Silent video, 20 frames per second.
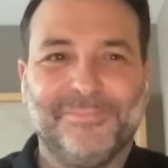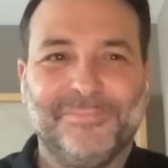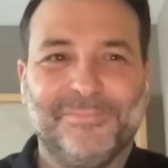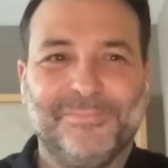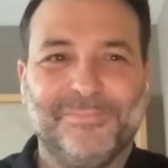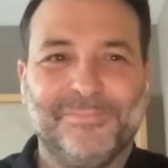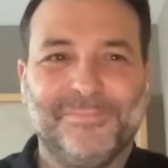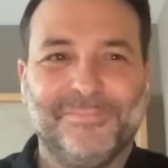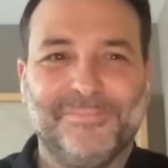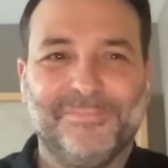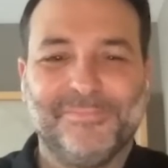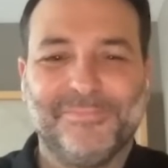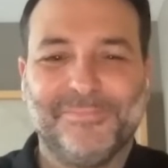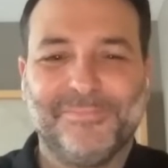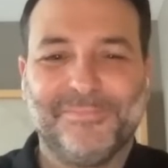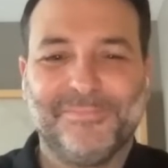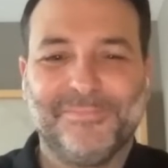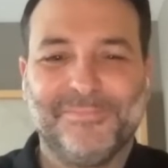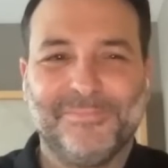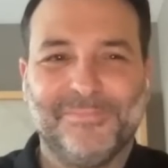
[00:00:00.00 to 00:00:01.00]

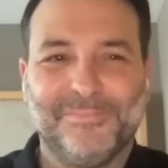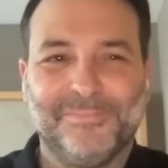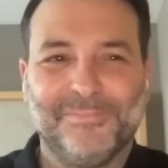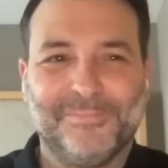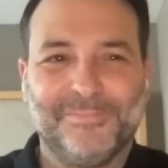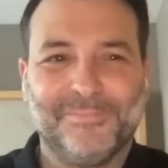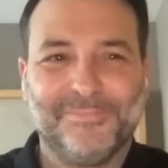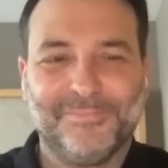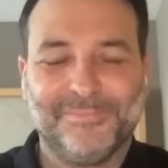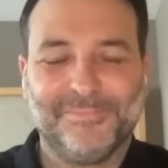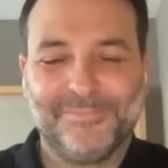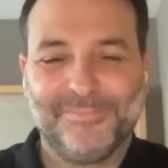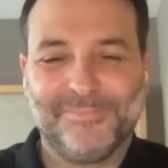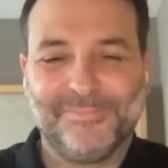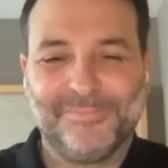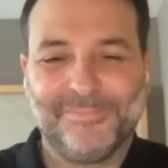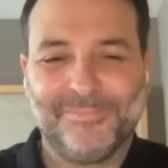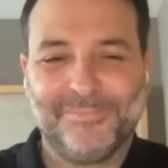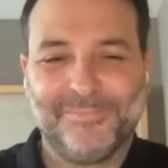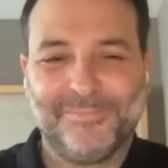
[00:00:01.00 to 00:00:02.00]

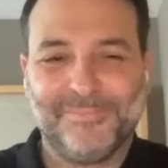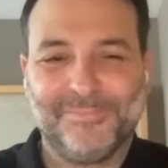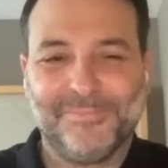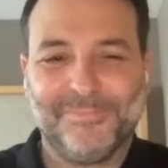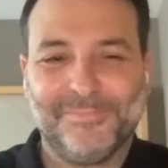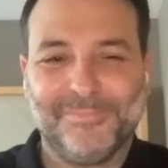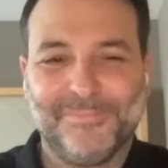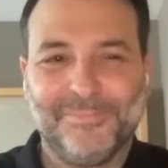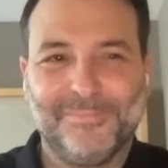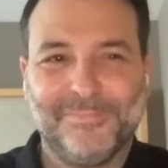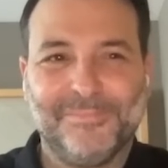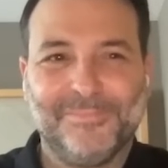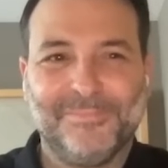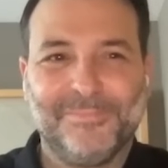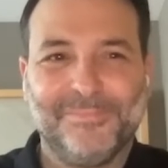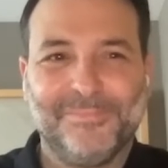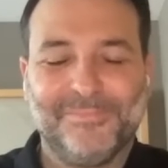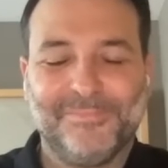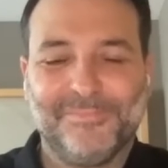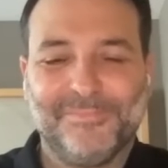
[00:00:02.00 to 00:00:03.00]

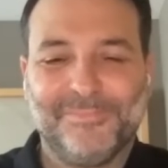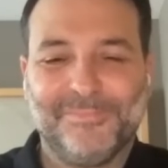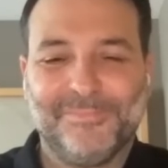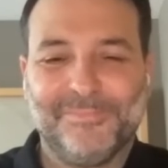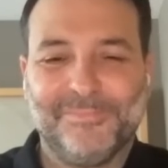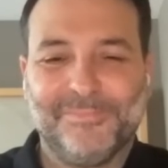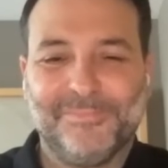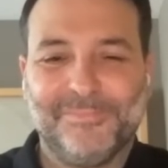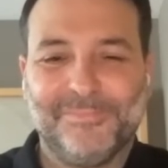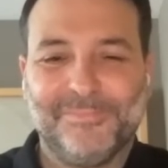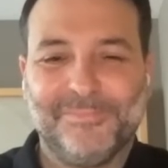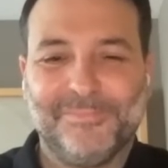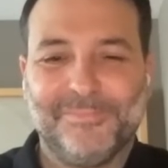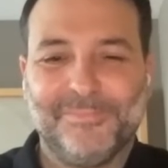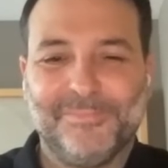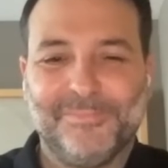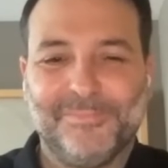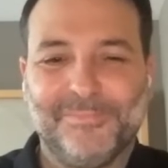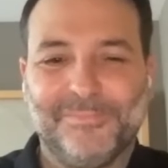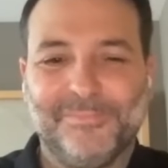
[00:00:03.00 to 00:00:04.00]

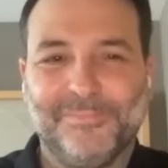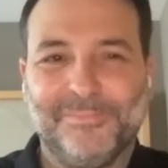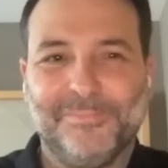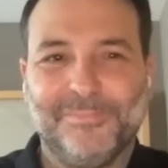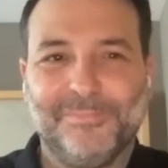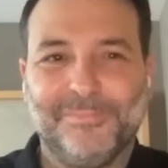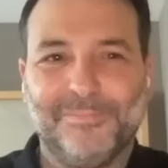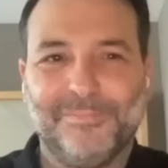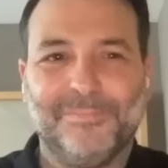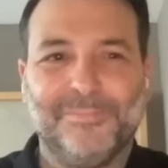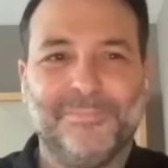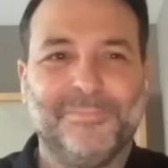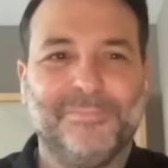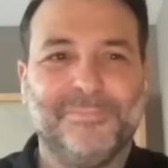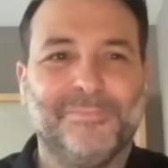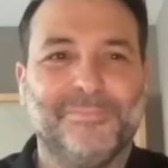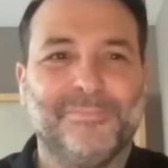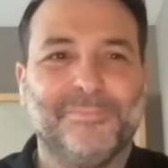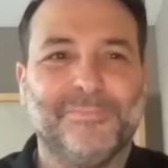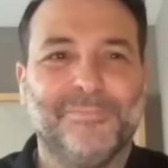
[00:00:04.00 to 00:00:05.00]

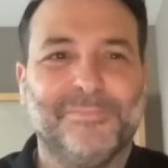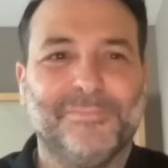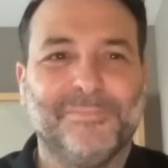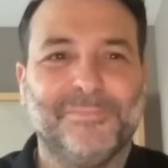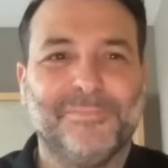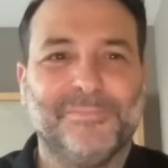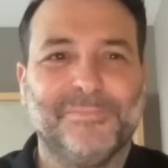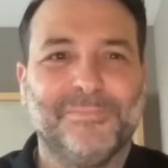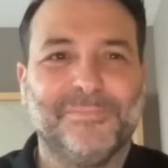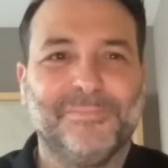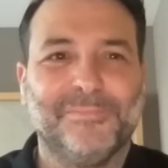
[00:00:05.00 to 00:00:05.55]
No words are spoken by the person on screen.